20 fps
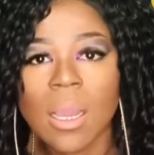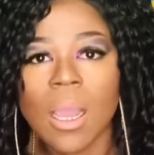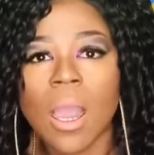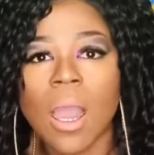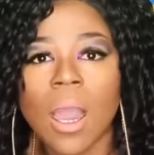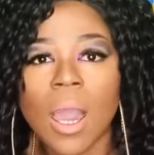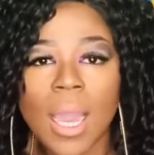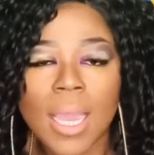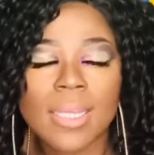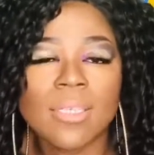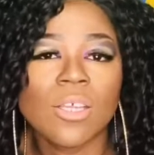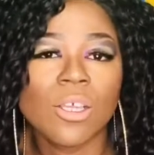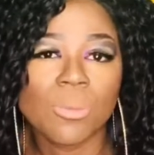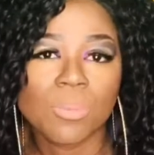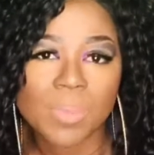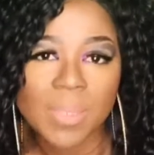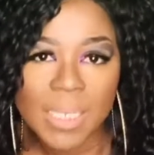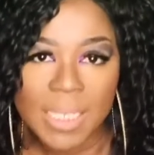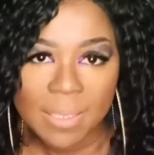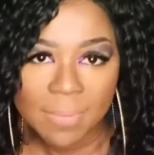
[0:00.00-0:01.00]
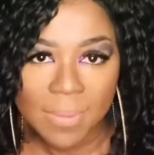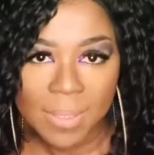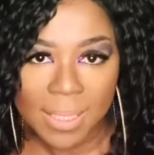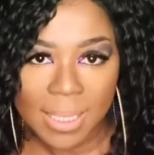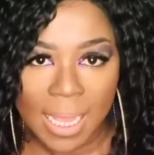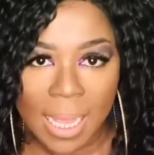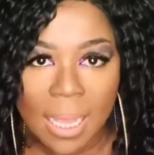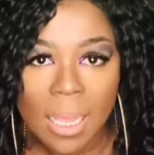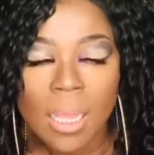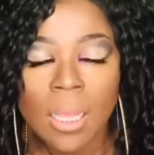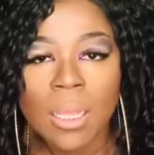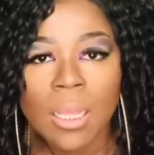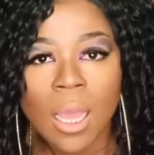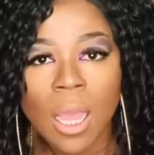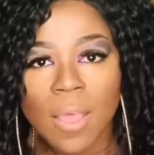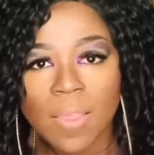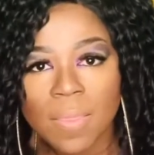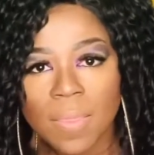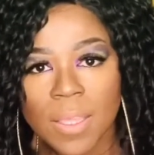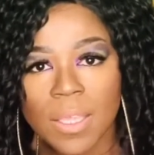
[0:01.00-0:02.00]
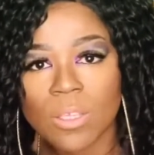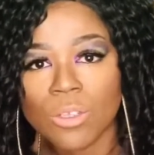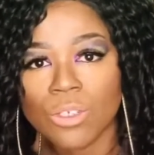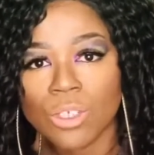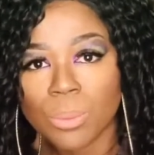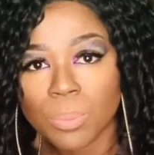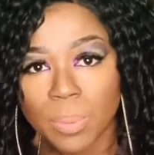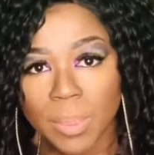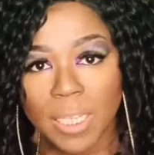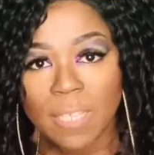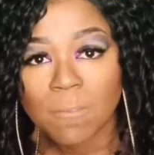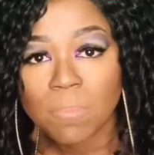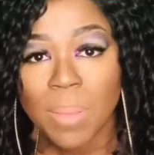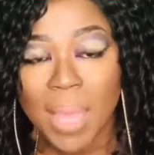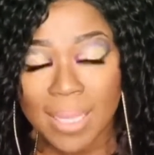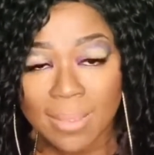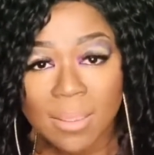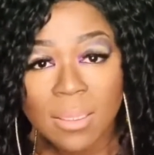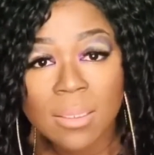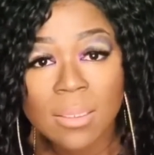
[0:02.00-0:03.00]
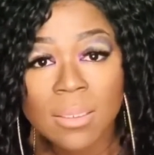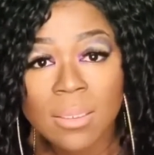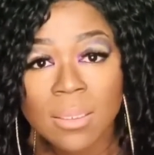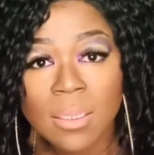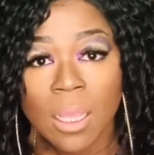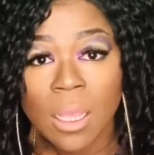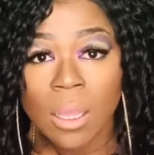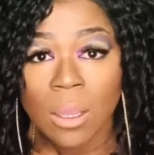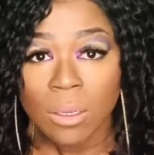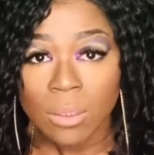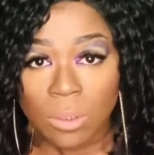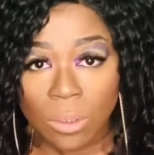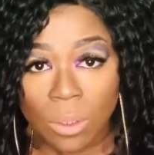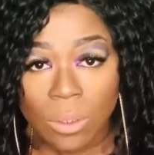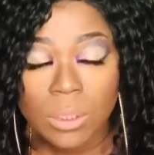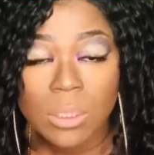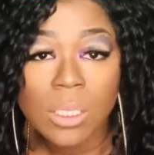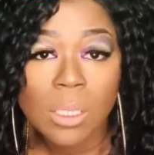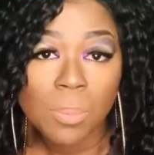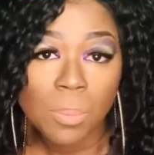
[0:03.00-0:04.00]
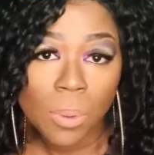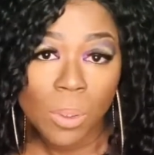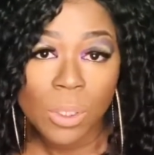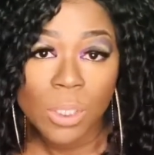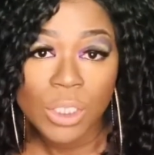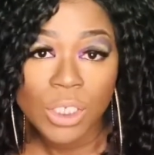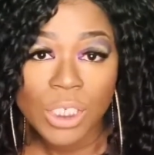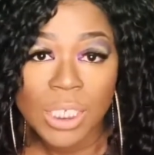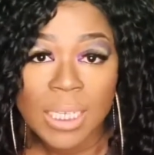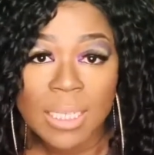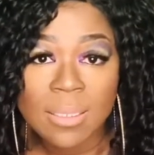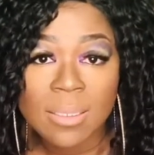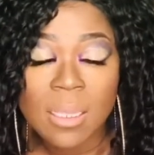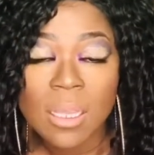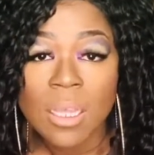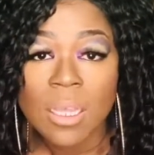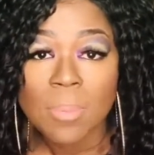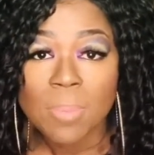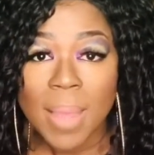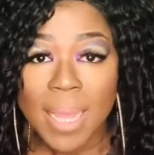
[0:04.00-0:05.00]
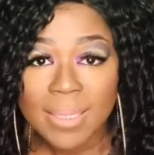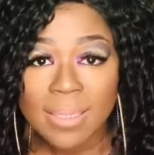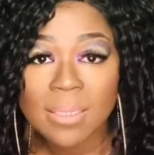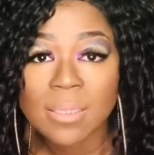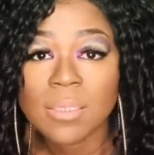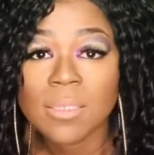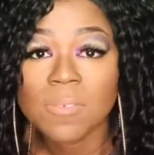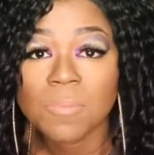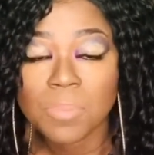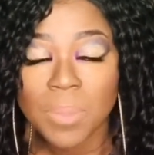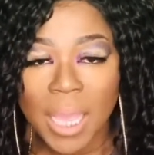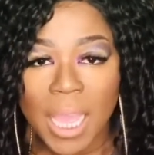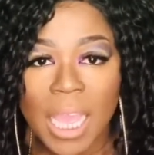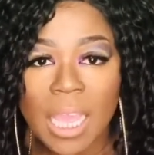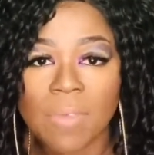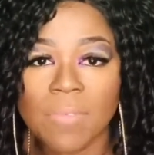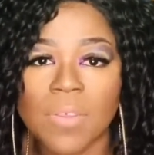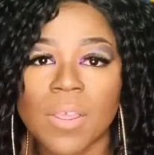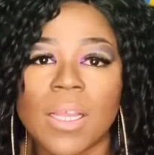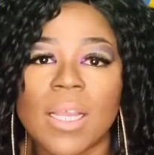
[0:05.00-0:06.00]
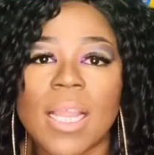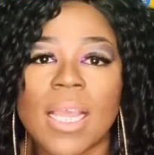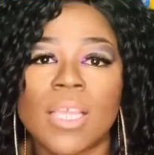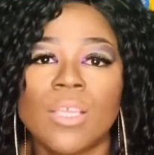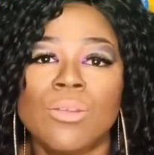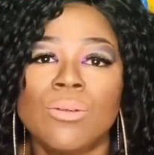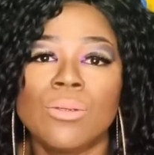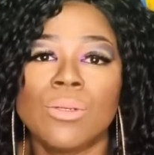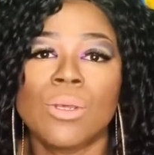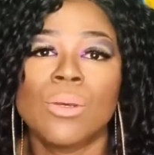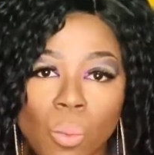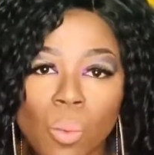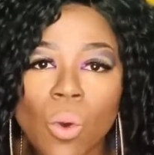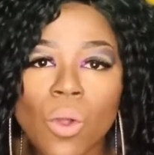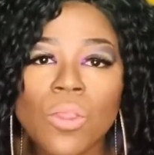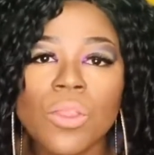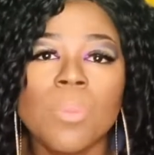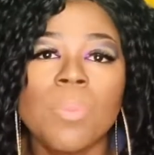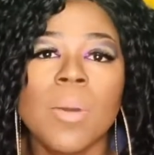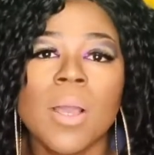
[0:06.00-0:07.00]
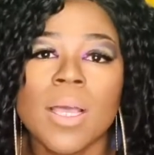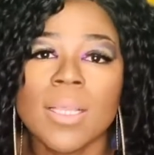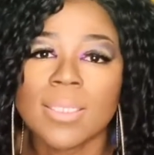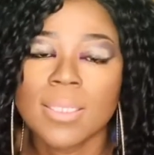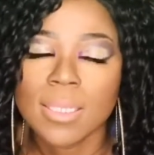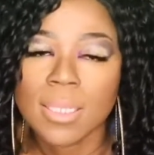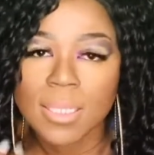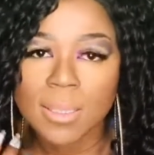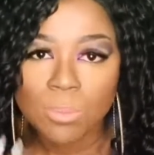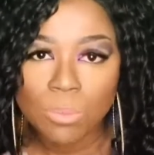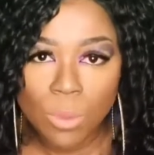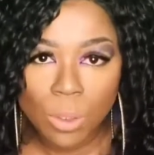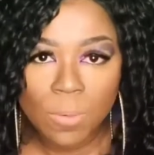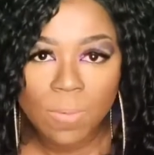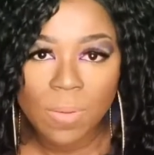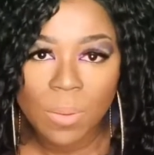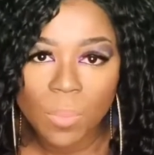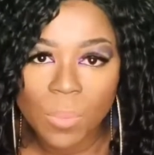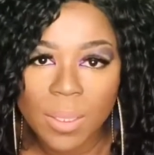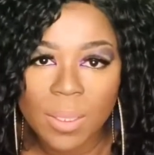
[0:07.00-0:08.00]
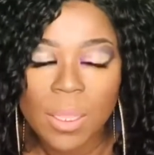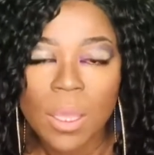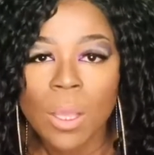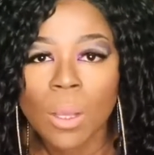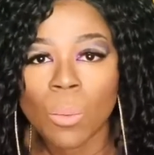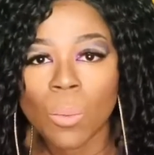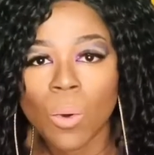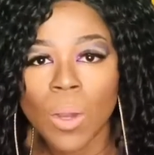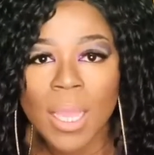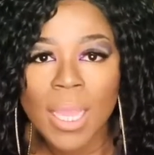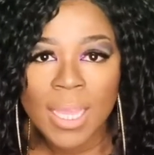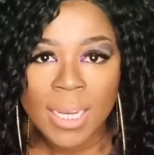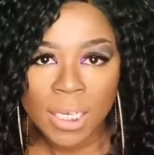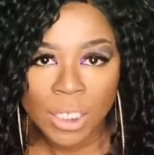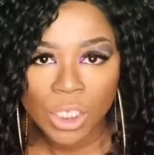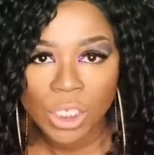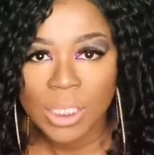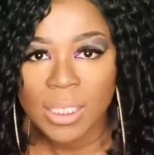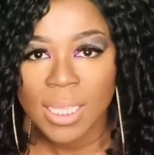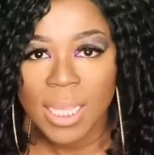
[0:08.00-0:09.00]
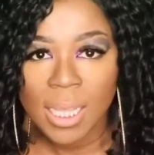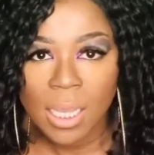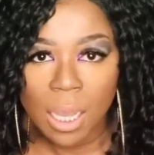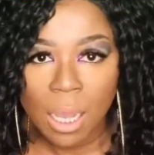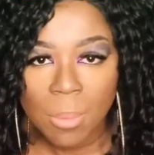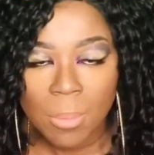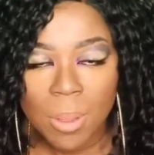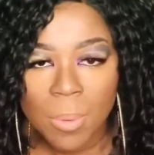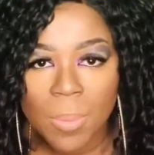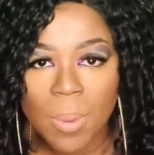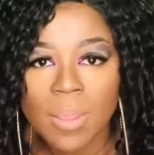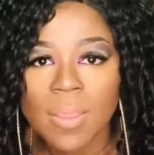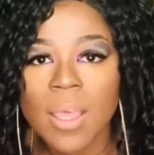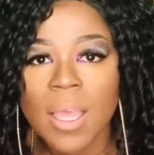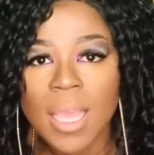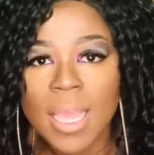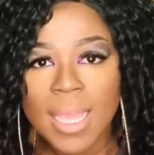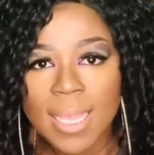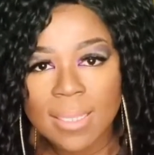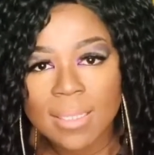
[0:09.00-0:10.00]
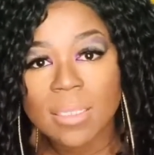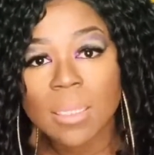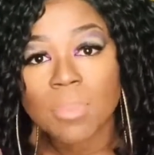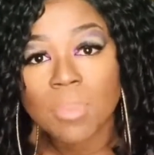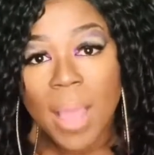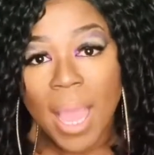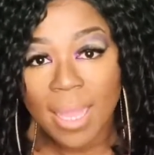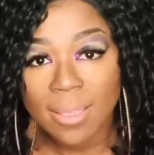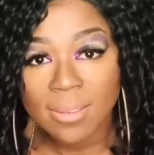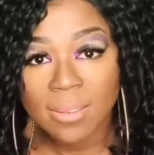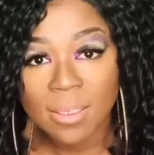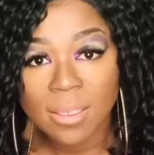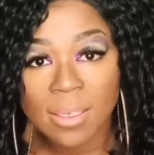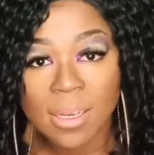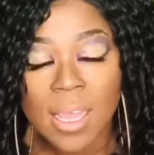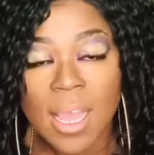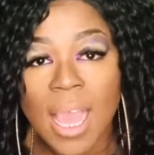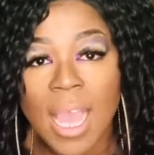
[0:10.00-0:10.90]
I don't believe in that. I think you should believe patterns, not apologies. Patterns of behaviour let you know what the person is moving with, what energy they're coming with. It's a pattern.